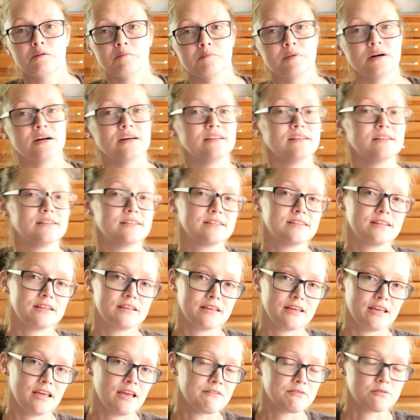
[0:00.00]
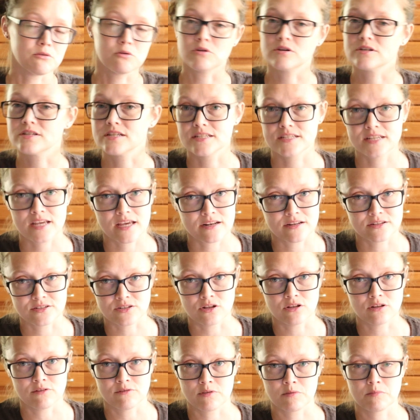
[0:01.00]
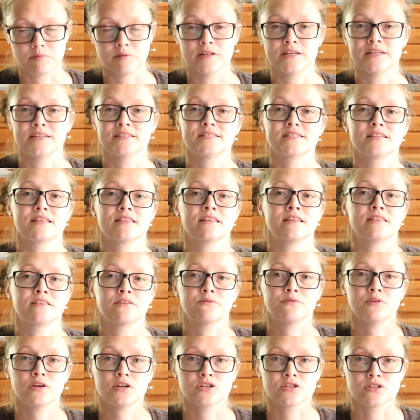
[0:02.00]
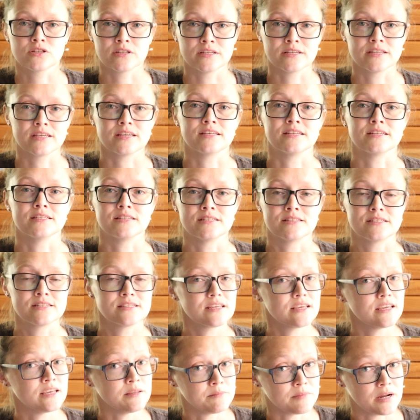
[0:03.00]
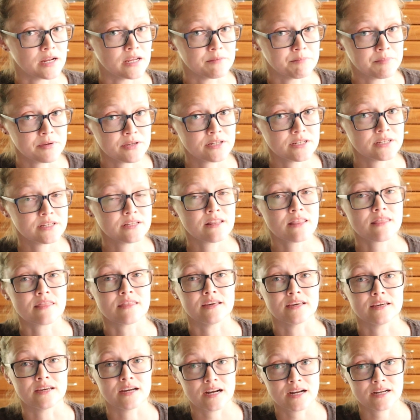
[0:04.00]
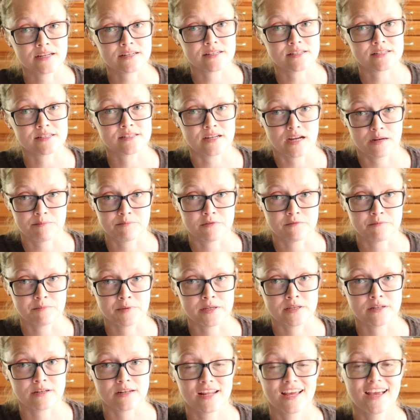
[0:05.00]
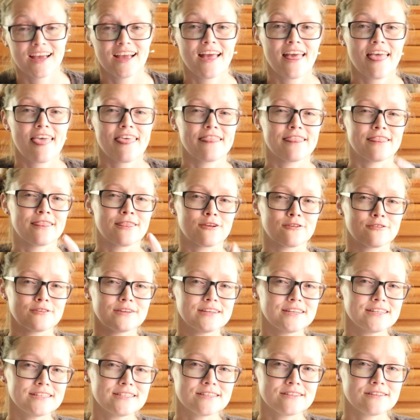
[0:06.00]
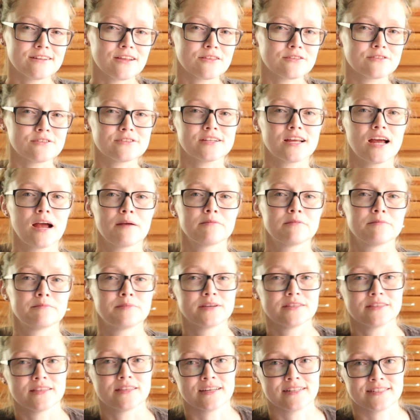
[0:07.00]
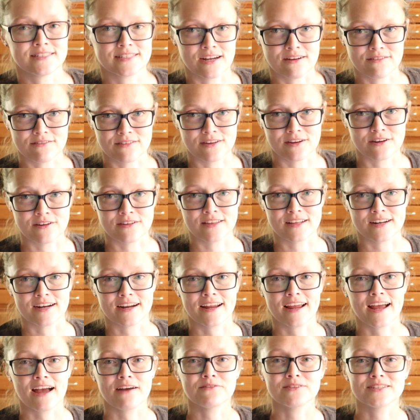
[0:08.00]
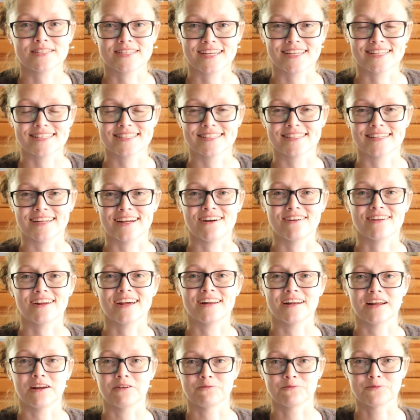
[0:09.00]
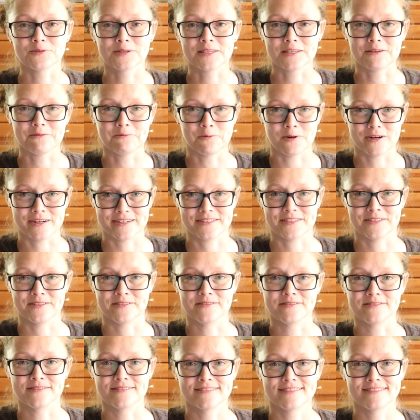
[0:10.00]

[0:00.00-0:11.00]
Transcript: But if the horse's head is all over the place, then the French link is, in my opinion, the kindest type of bit. There is another type of bit that's out there that I haven't tested out and I really want to.